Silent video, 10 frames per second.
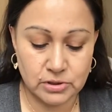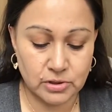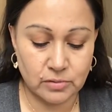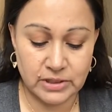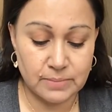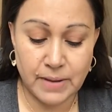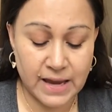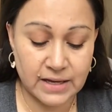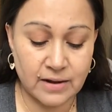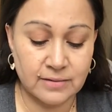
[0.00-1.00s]
You don't need to
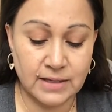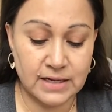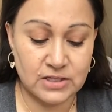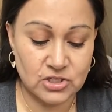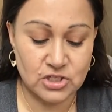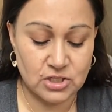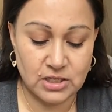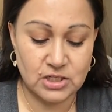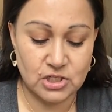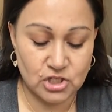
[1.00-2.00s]
pack it on, ladies. You just
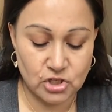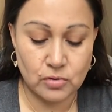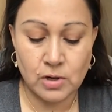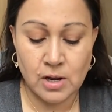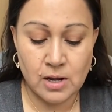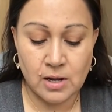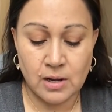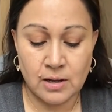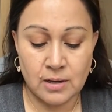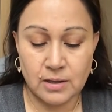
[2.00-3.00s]
need it to do
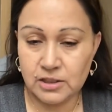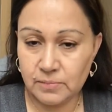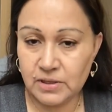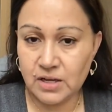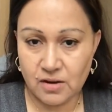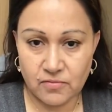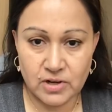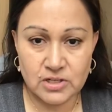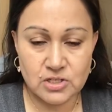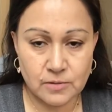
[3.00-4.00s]
a little bit of
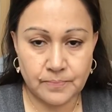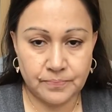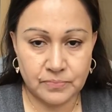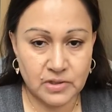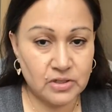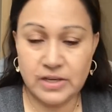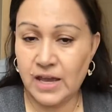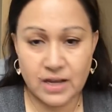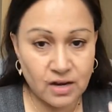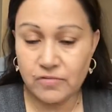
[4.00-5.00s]
coverage. And you
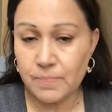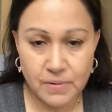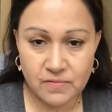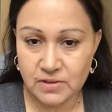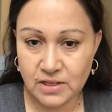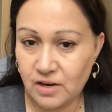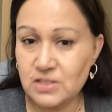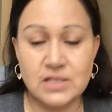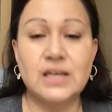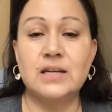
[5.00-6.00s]
can't cover up everything. Our
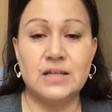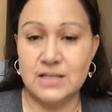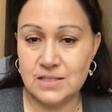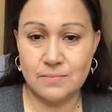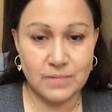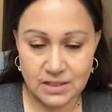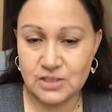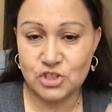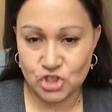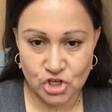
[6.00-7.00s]
skin is meant
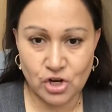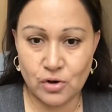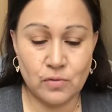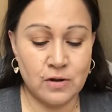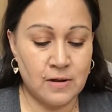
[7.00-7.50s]
to show.